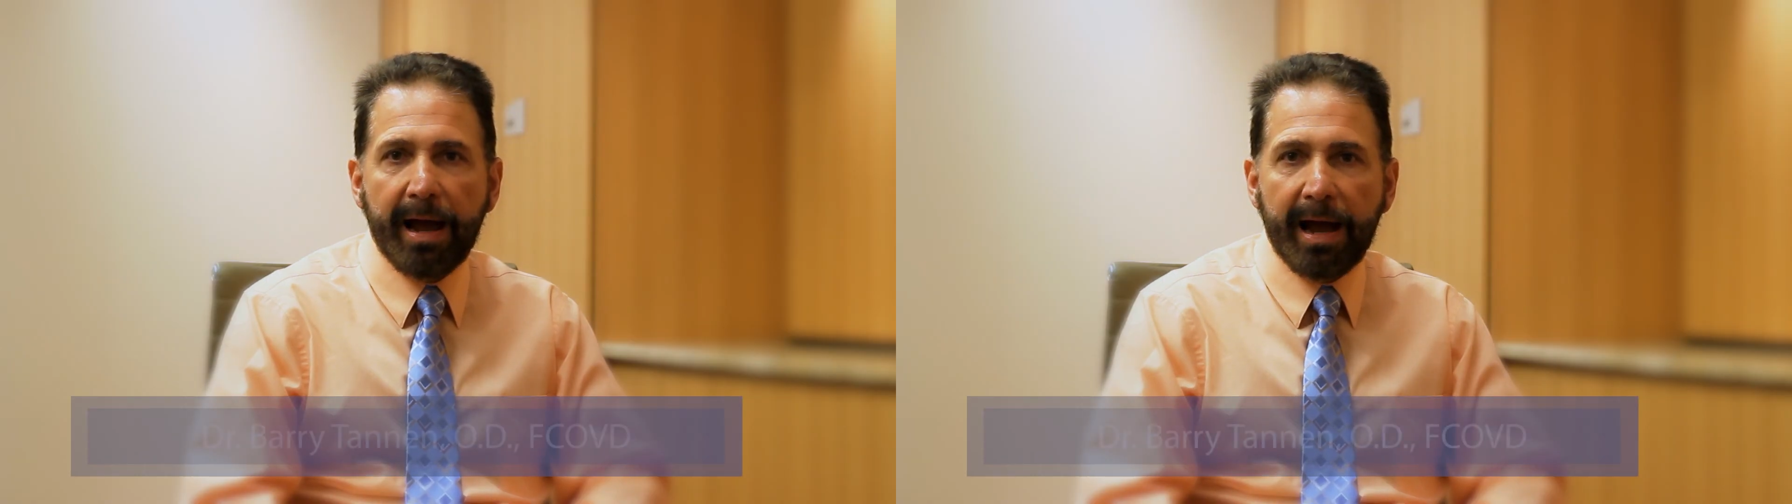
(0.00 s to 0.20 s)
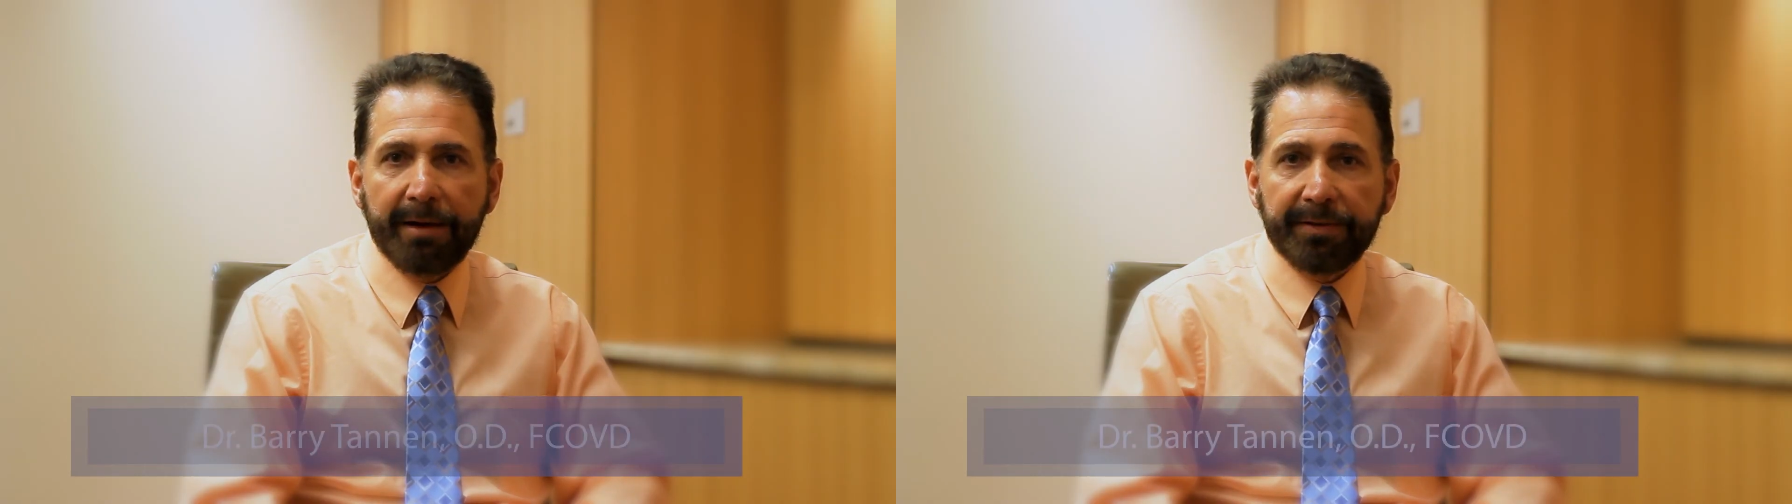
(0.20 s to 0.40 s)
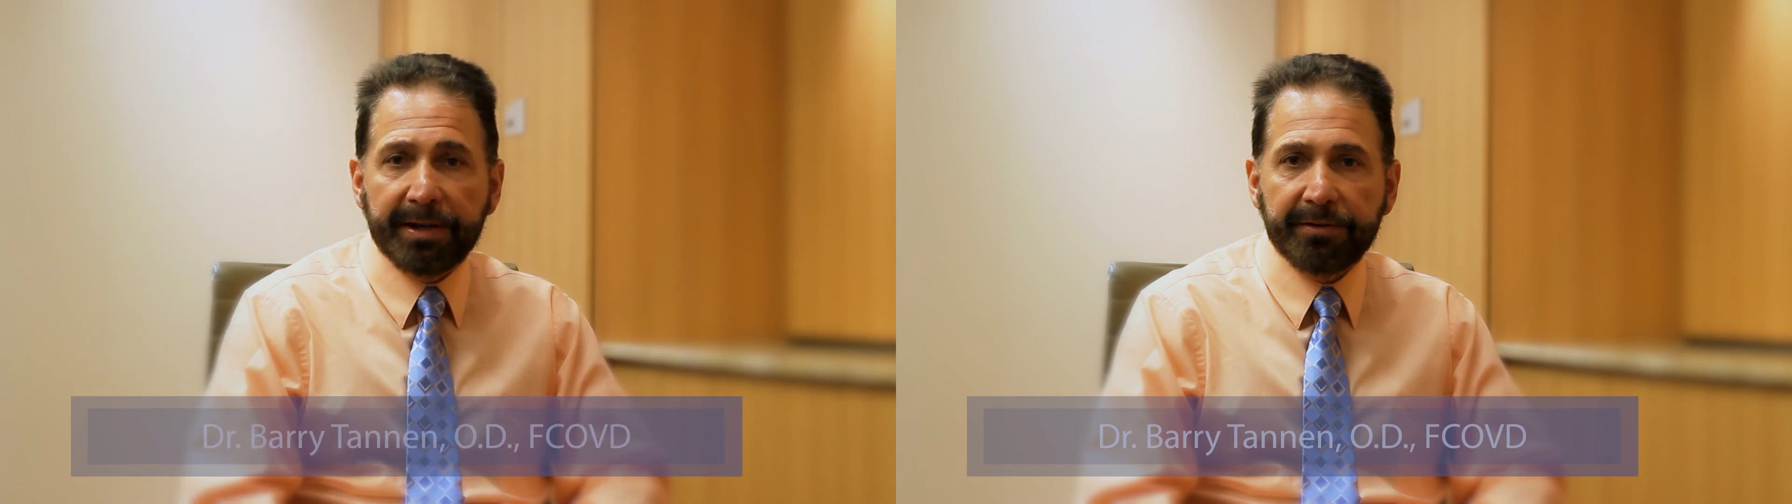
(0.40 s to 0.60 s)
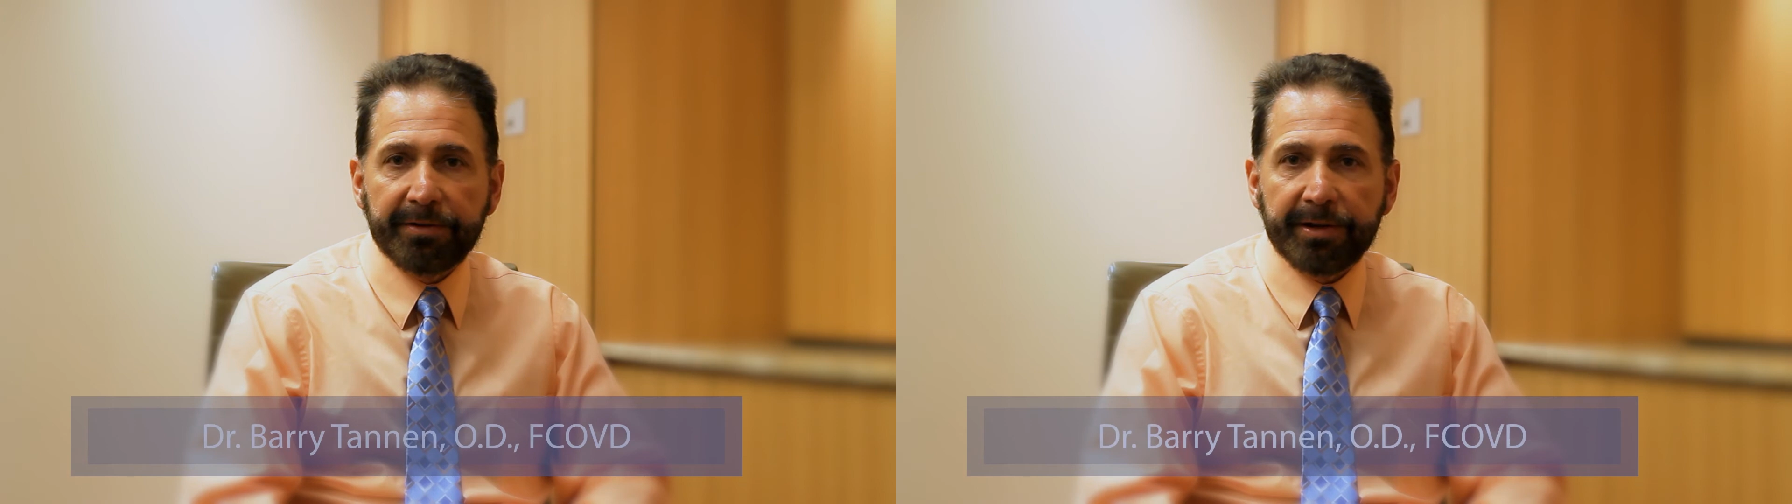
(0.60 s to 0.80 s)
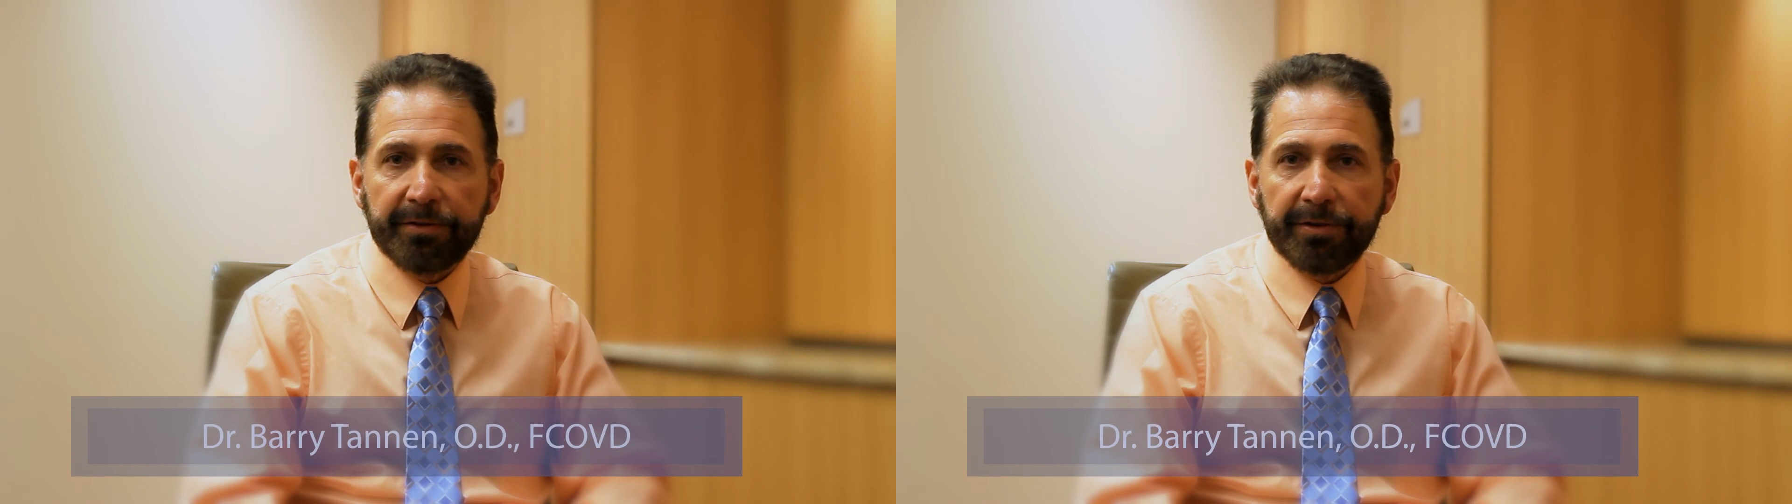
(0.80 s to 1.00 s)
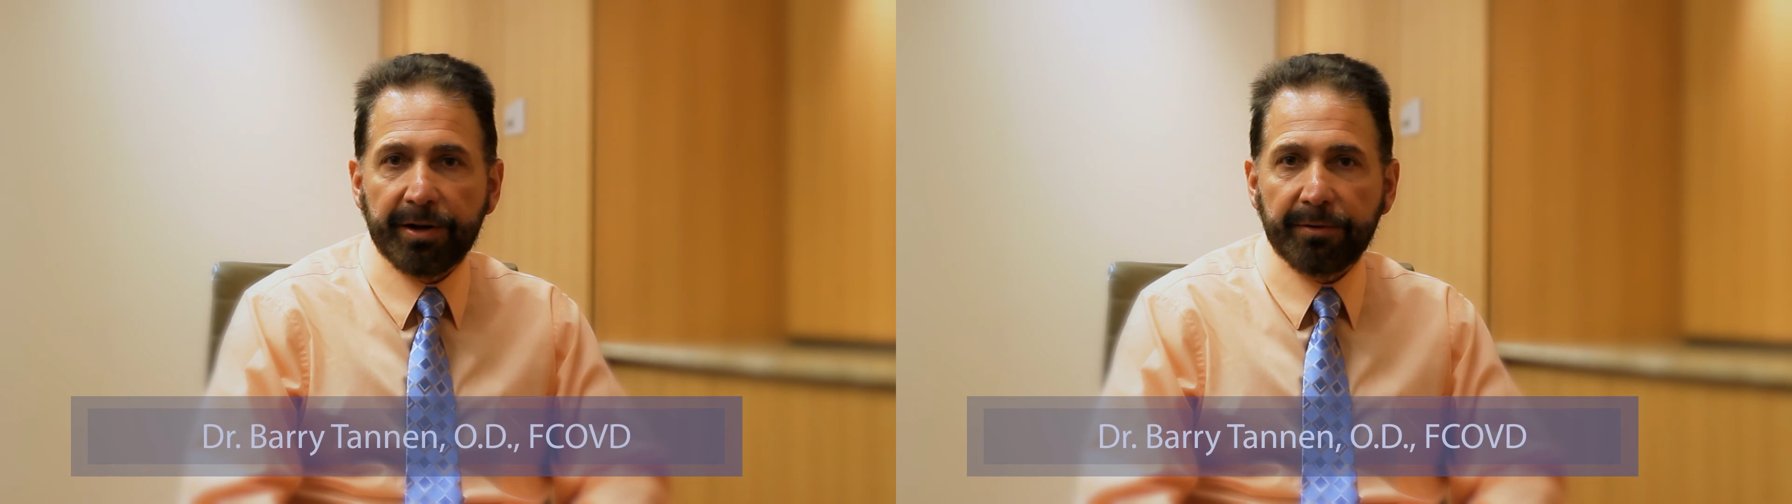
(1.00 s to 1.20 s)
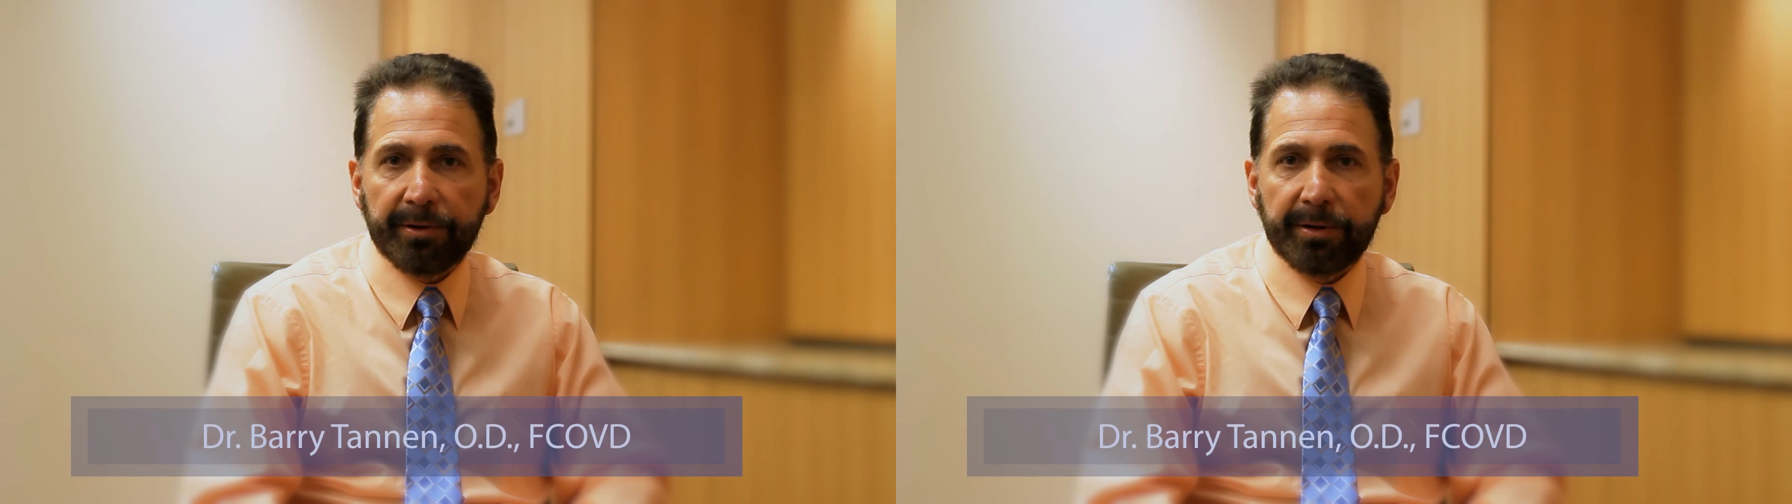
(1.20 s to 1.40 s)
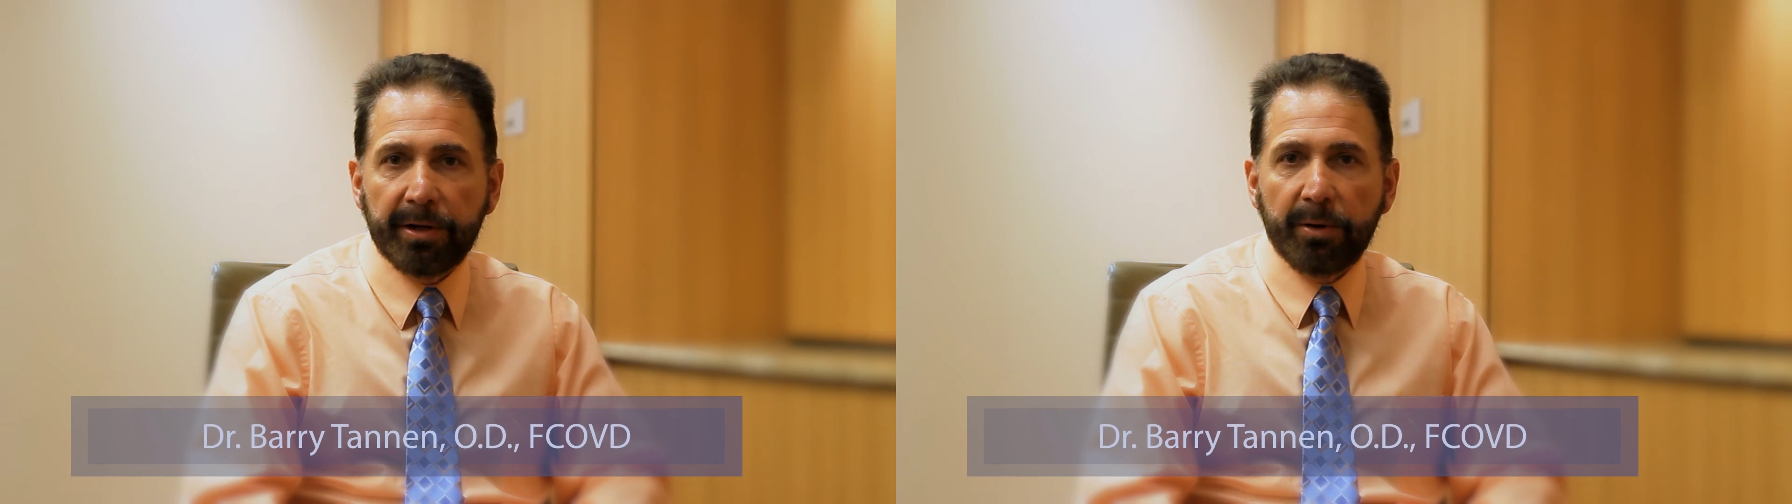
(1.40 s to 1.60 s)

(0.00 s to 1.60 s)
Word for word: advocacy in general,